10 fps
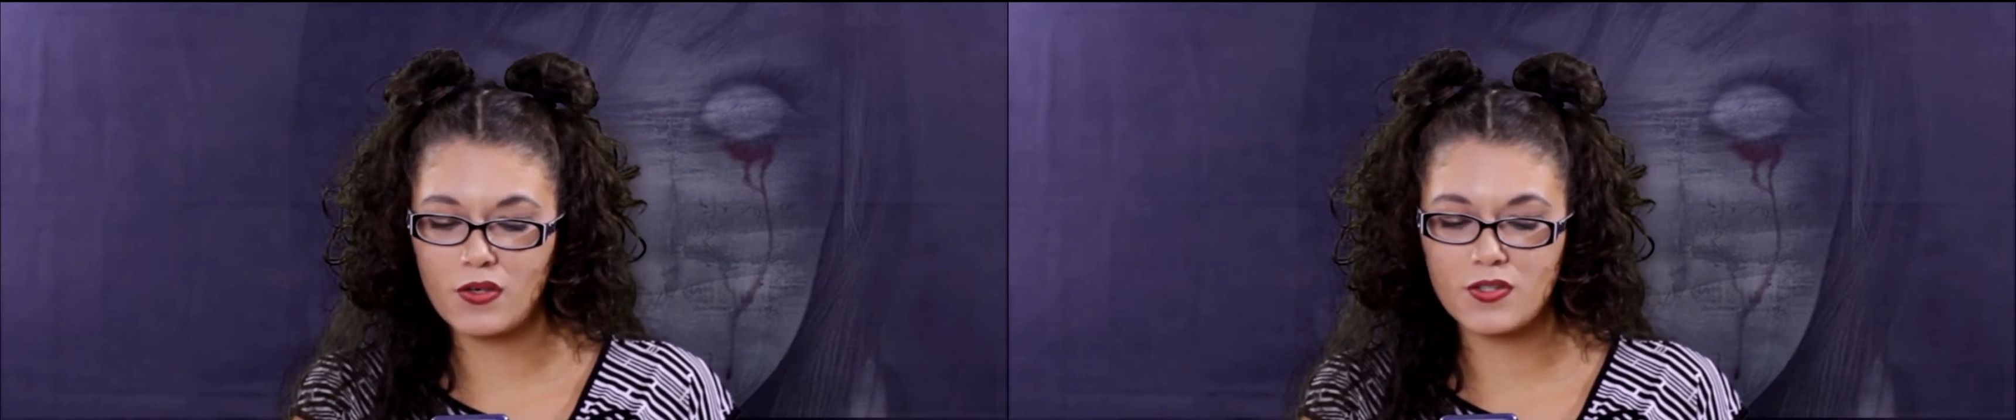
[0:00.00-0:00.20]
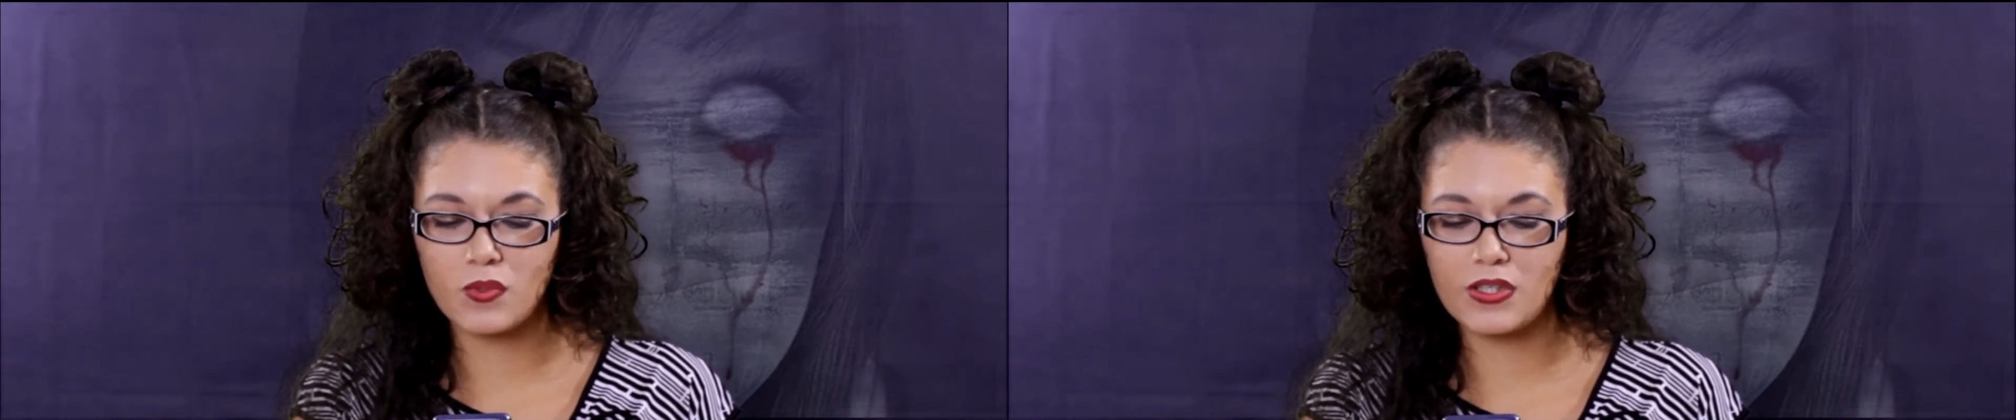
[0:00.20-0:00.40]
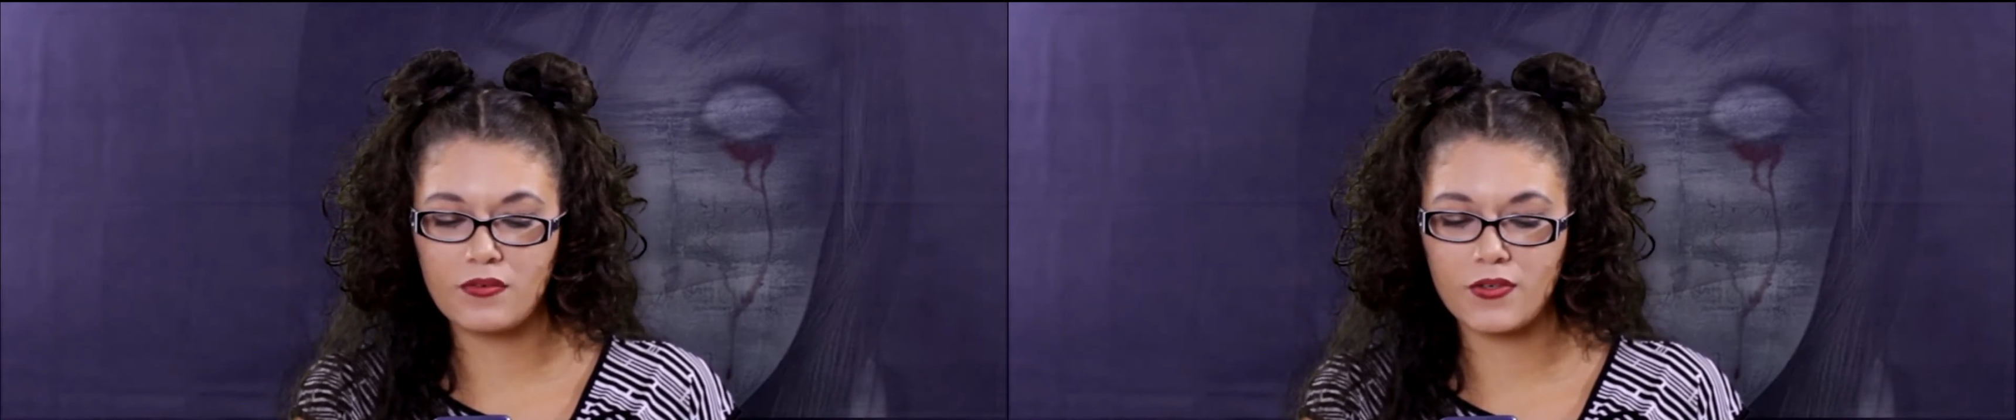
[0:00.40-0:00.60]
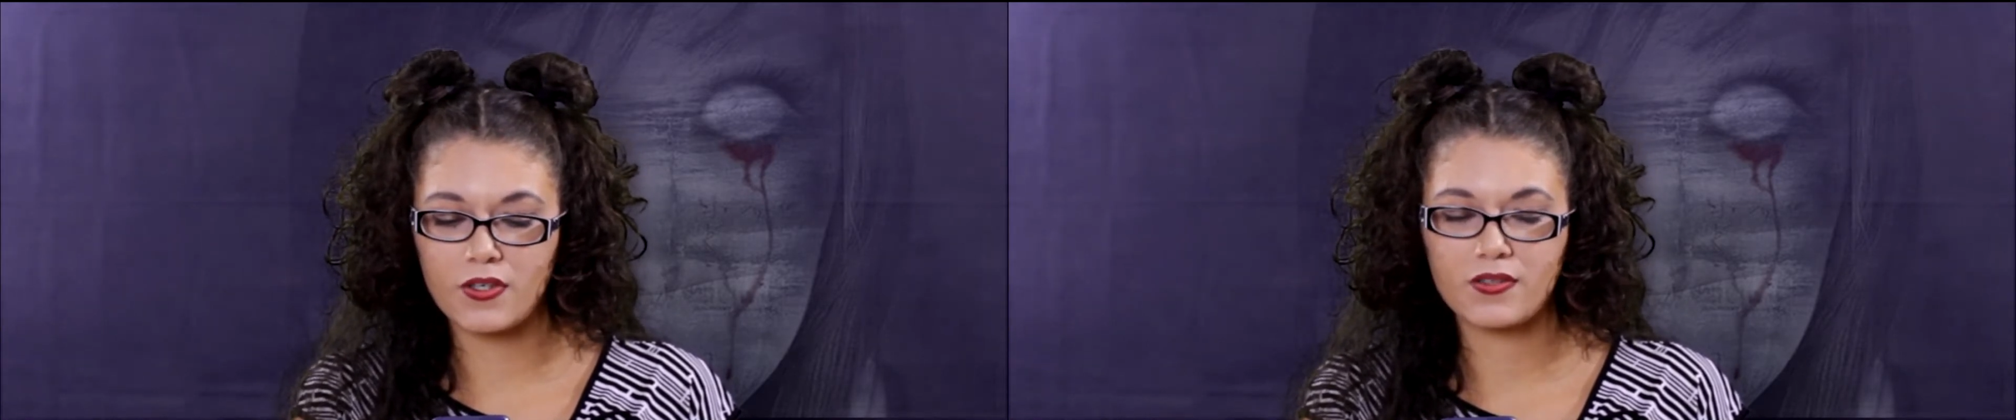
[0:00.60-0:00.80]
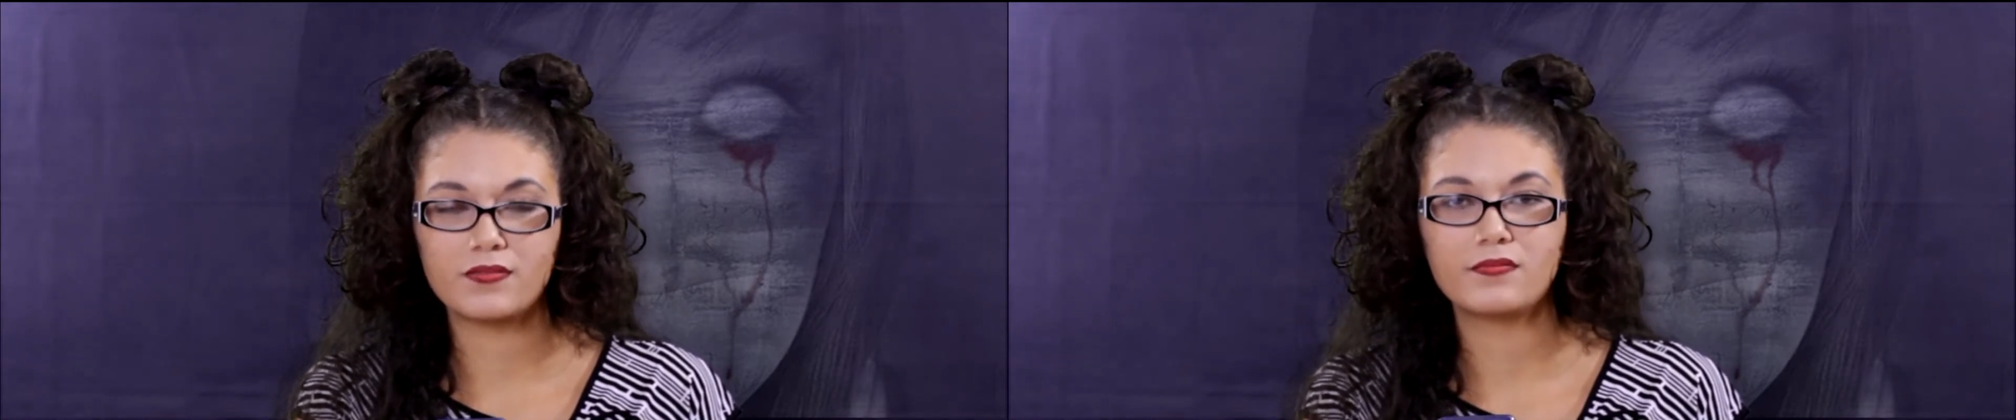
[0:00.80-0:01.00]
to believe
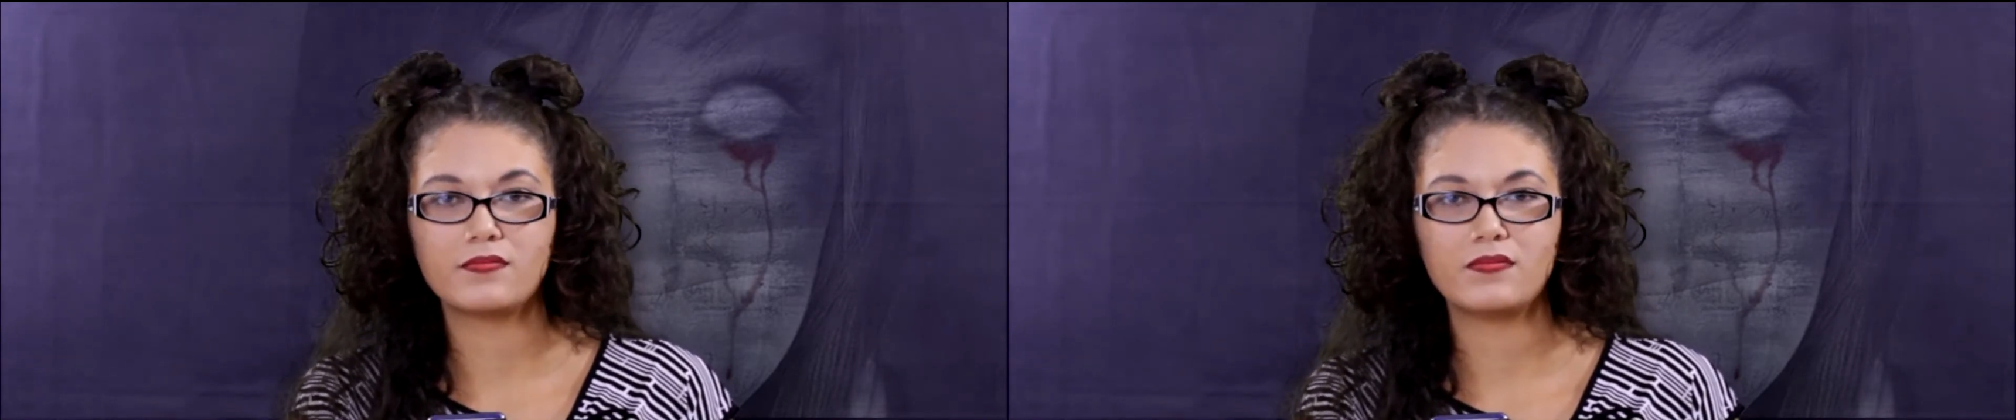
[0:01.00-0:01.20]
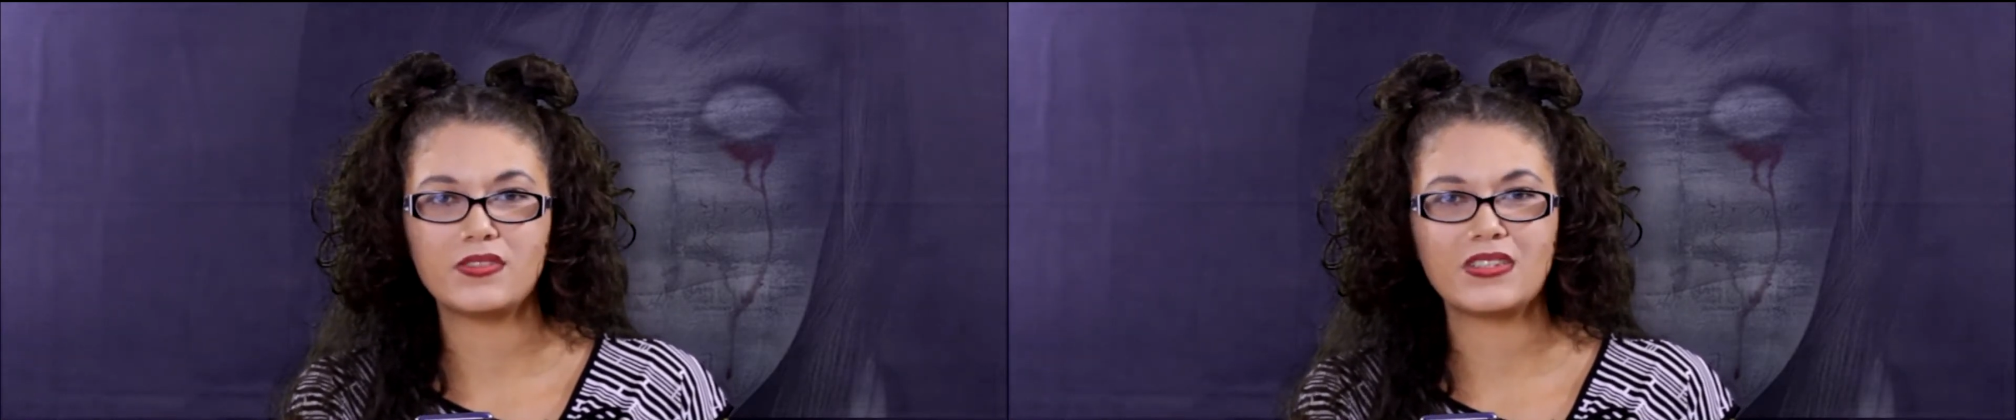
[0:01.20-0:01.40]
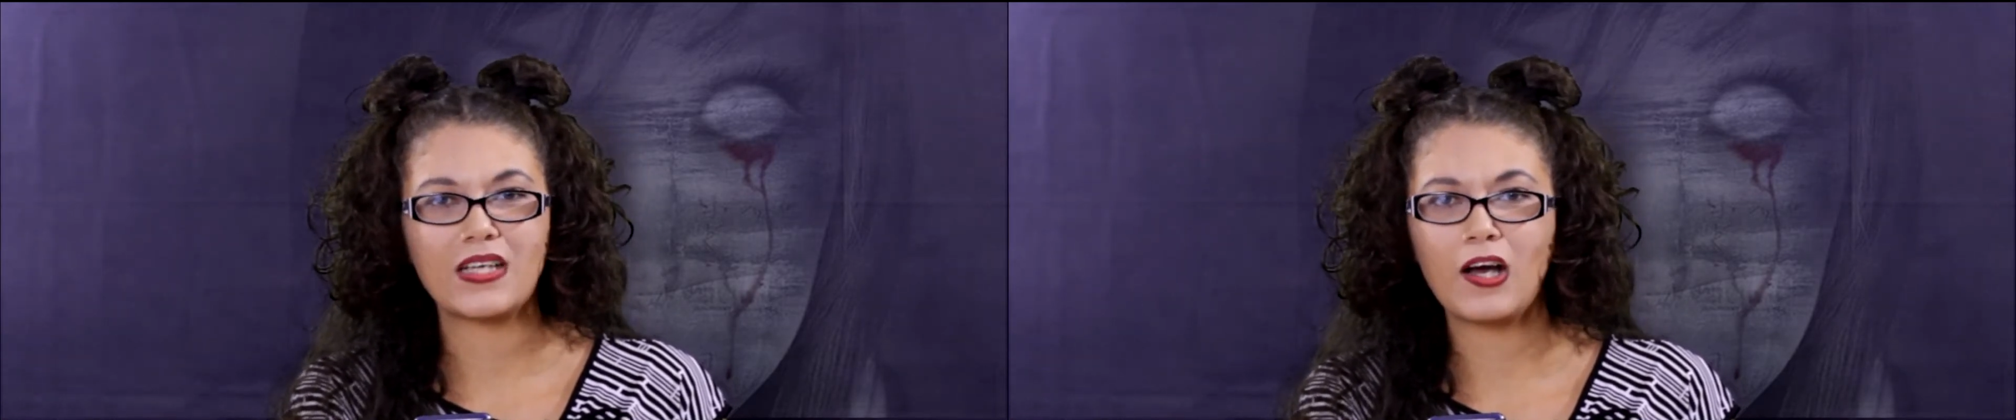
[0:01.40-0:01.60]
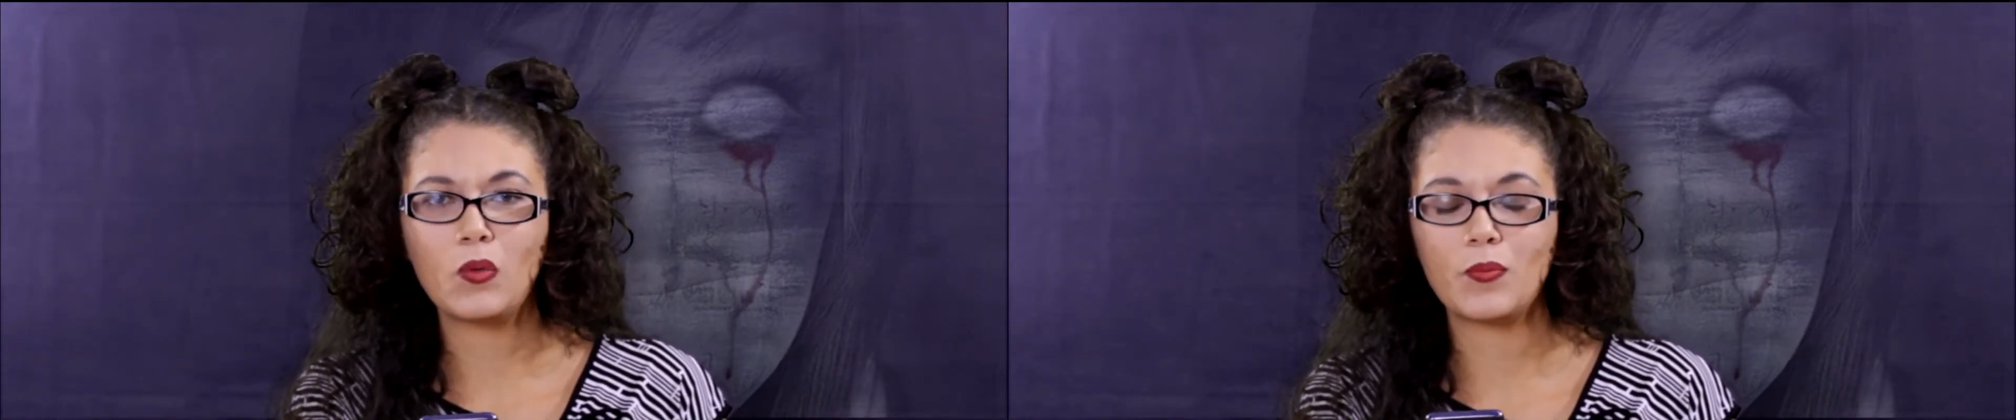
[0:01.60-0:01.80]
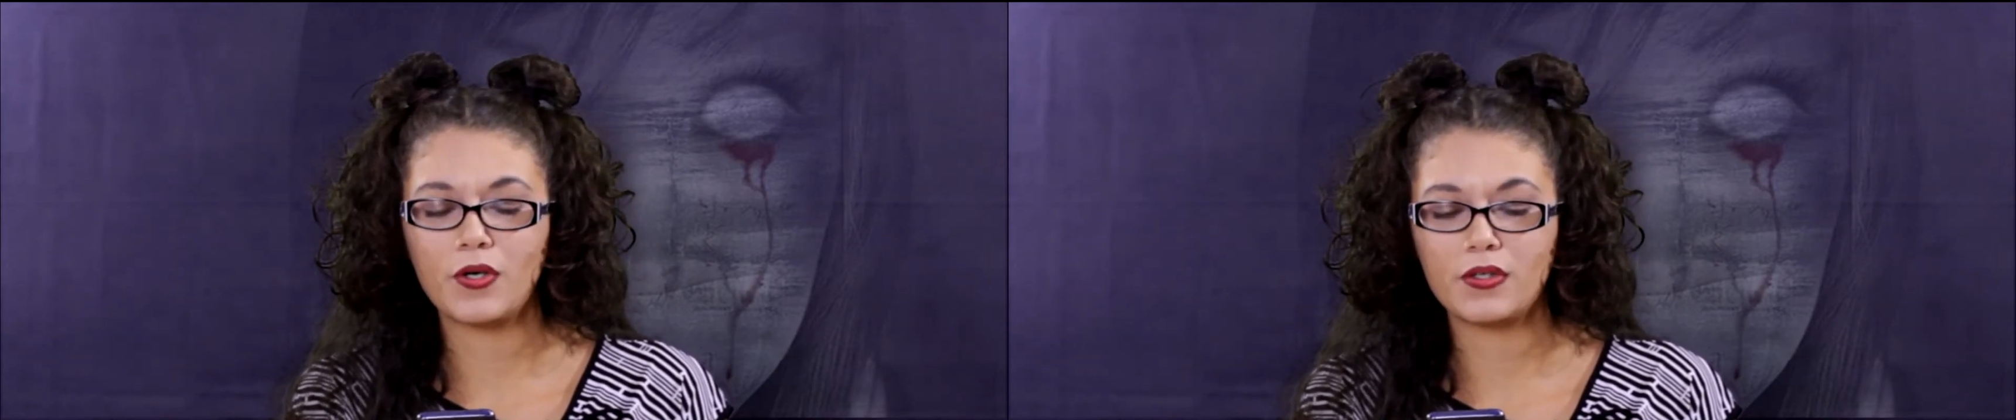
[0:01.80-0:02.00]
her, to
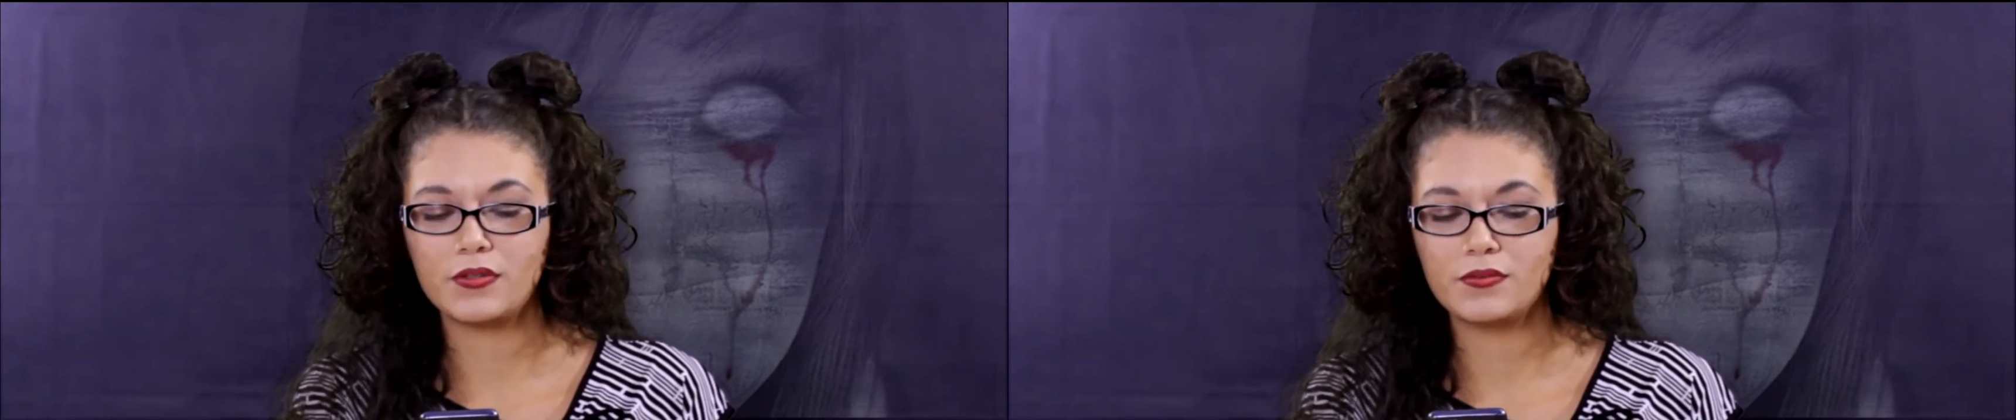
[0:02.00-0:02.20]
help her.